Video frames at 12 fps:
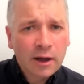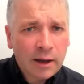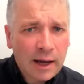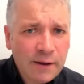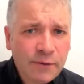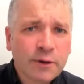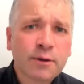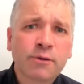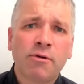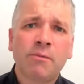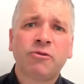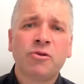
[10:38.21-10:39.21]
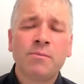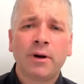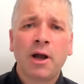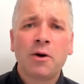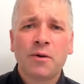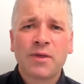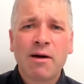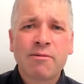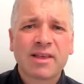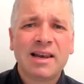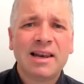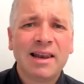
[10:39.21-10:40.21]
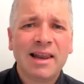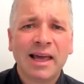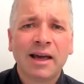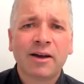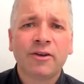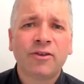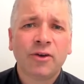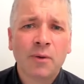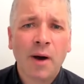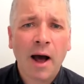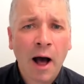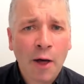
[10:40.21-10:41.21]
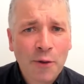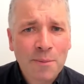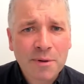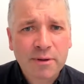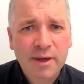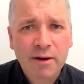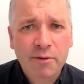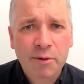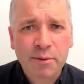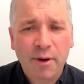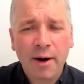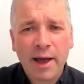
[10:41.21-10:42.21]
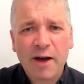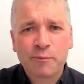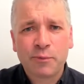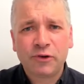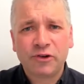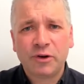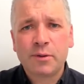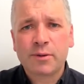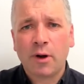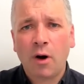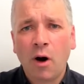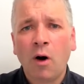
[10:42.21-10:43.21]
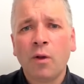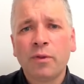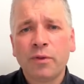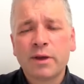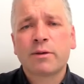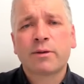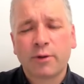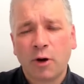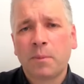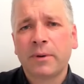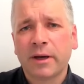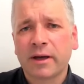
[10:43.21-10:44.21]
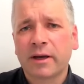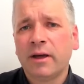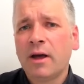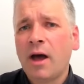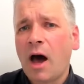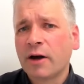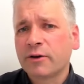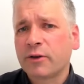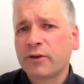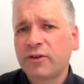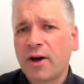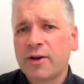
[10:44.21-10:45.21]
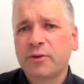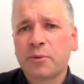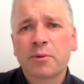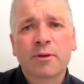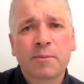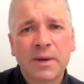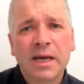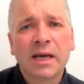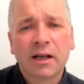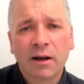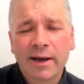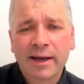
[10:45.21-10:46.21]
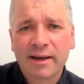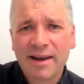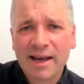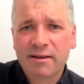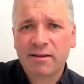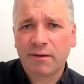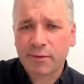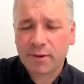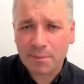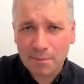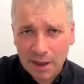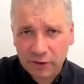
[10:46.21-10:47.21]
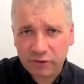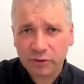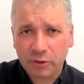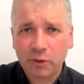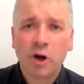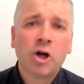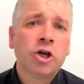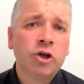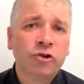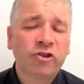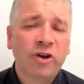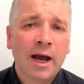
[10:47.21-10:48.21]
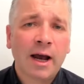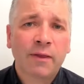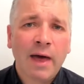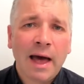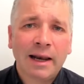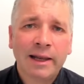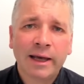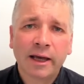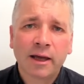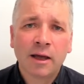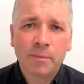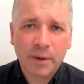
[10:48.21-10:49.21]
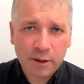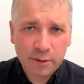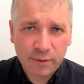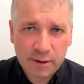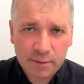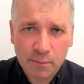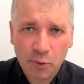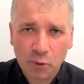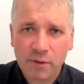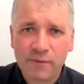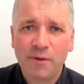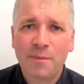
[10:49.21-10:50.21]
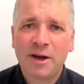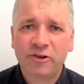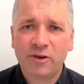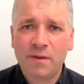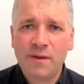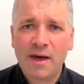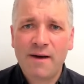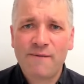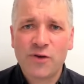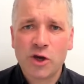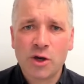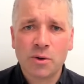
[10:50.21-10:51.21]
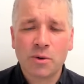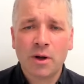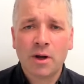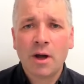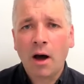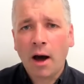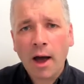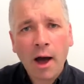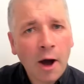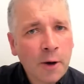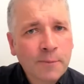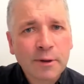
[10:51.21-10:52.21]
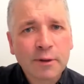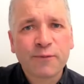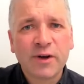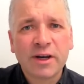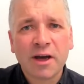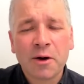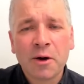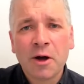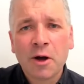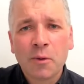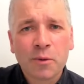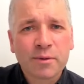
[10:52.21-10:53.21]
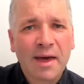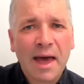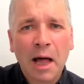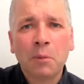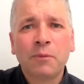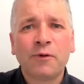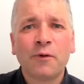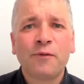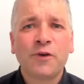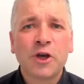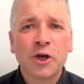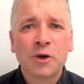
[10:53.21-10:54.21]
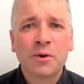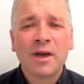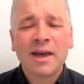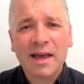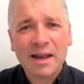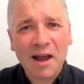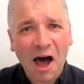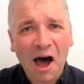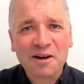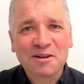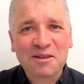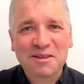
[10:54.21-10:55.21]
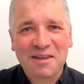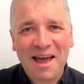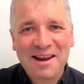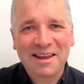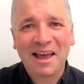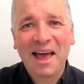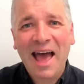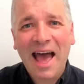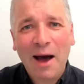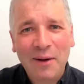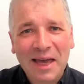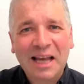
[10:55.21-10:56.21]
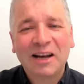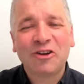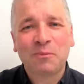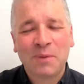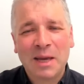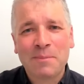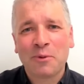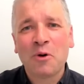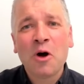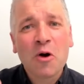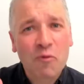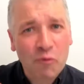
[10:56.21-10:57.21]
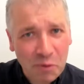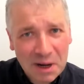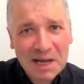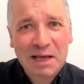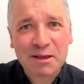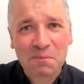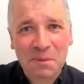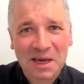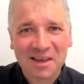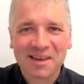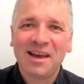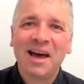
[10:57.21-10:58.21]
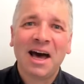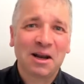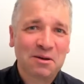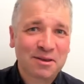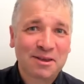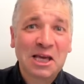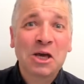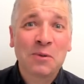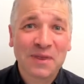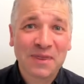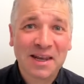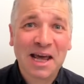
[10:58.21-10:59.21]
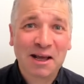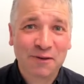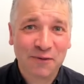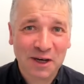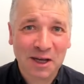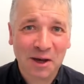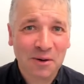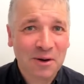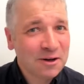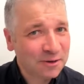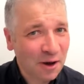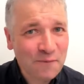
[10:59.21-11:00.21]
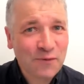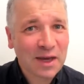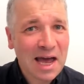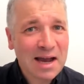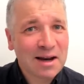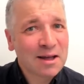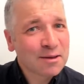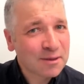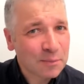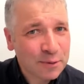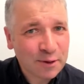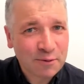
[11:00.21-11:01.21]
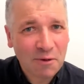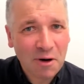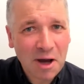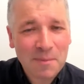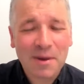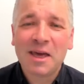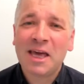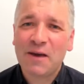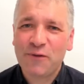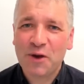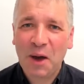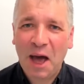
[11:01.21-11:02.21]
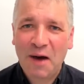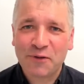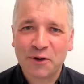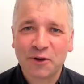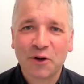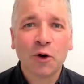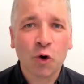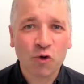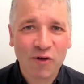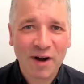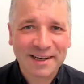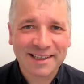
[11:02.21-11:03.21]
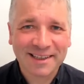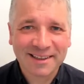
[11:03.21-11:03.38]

In the description below, there is a link to other materials I have produced on this topic under the title Speak Like a Native. So make sure you check that link because there's more information there for you. I hope this video was helpful for you in understanding how English people really speak. And I'll see you in the next video. Don't forget, subscribe if you haven't already.